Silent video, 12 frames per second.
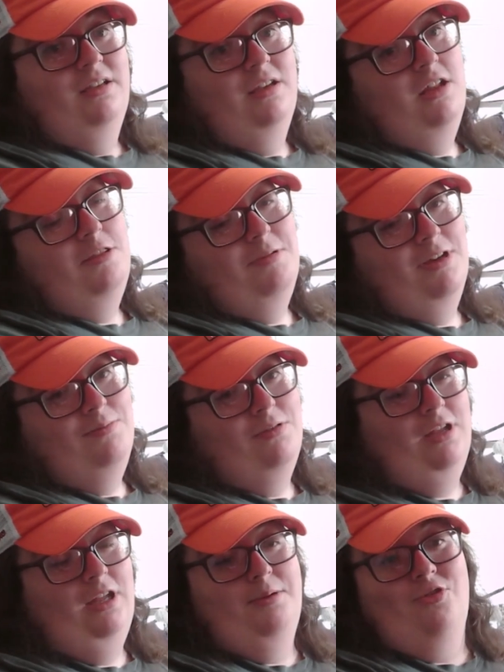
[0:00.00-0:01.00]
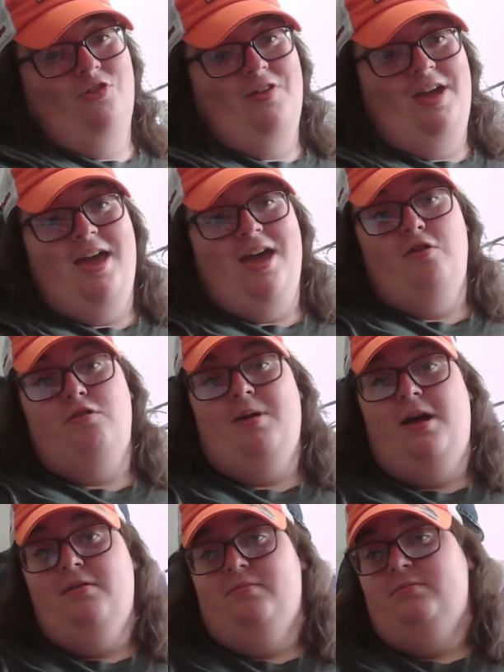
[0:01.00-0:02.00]
It's become slightly more of a hangout
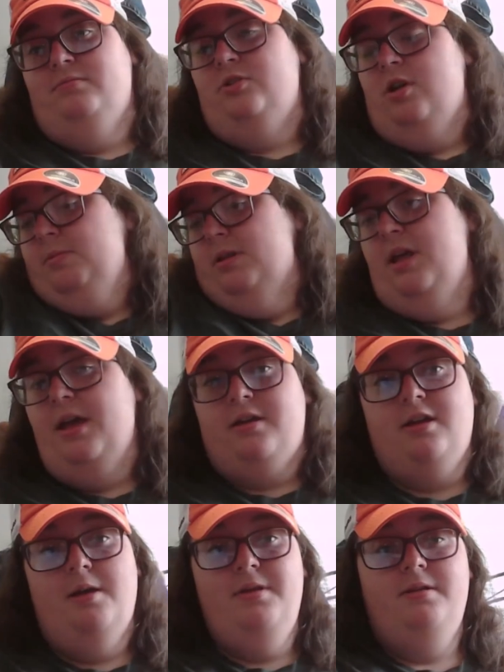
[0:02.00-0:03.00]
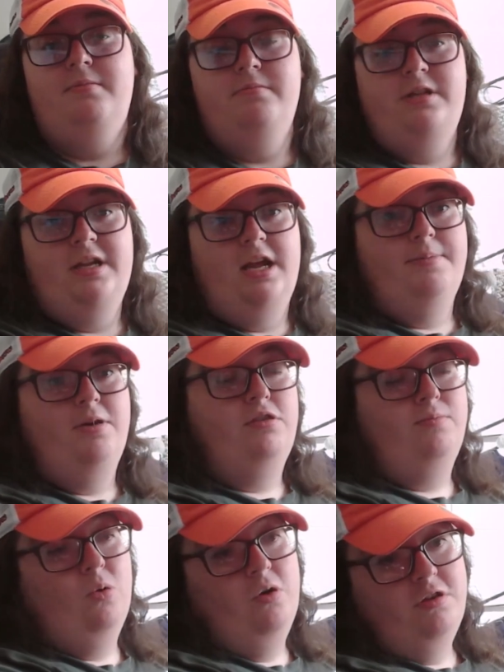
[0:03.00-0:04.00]
spot. Well, I mean, heck, come in, chat about
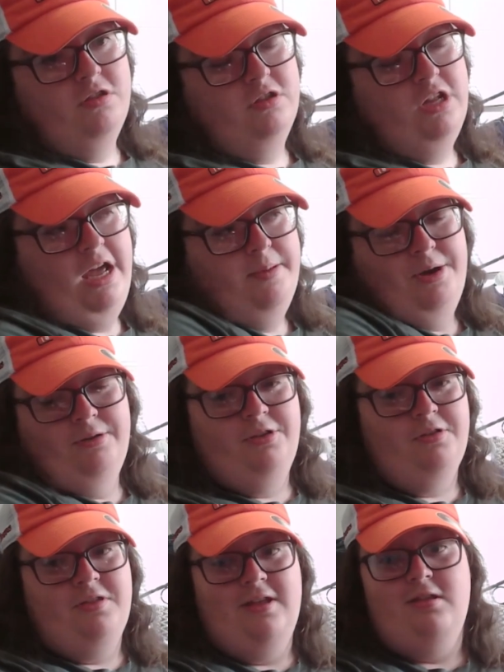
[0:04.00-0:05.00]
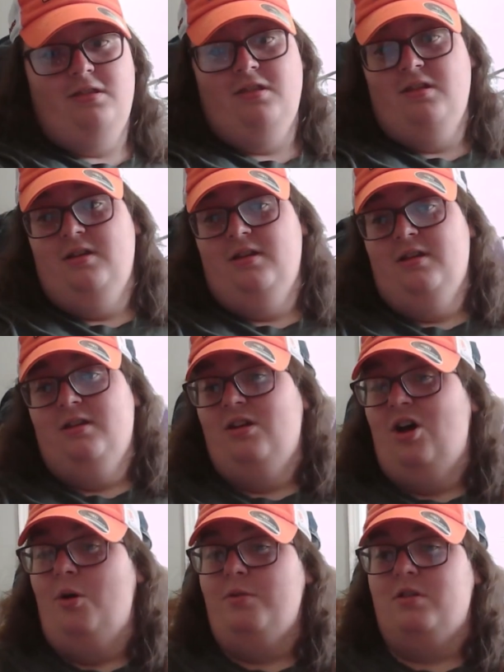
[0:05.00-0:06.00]
sports, chat about other things.
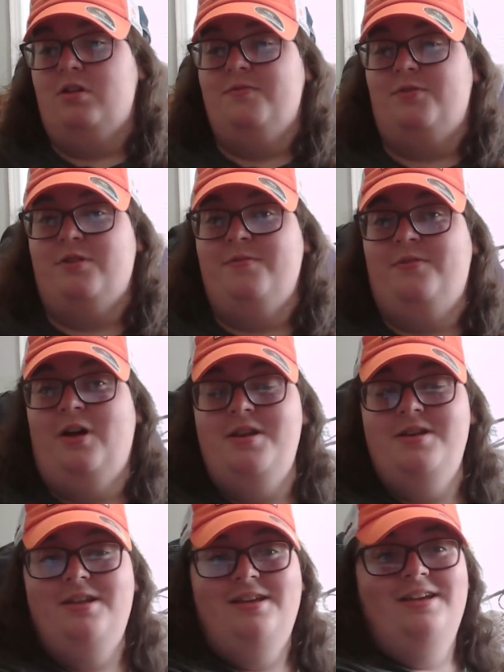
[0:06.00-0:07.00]
Always looking for some fun